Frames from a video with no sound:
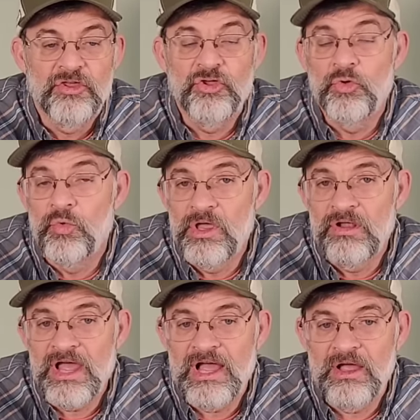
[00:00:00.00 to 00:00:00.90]
You
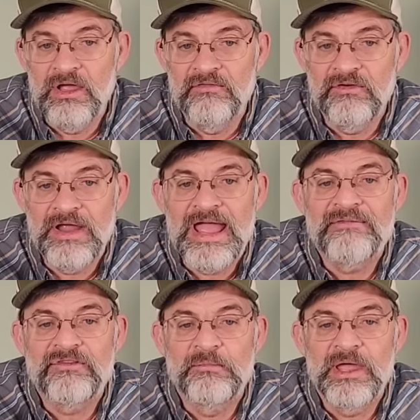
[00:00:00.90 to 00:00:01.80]
will, however,
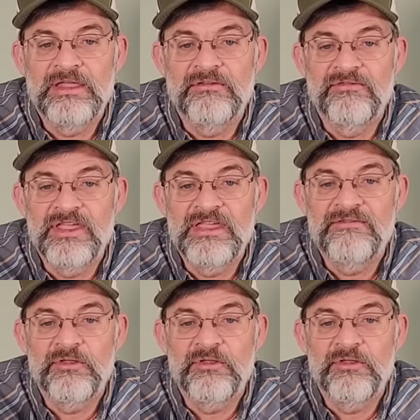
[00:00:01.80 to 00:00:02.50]
have to pay the fee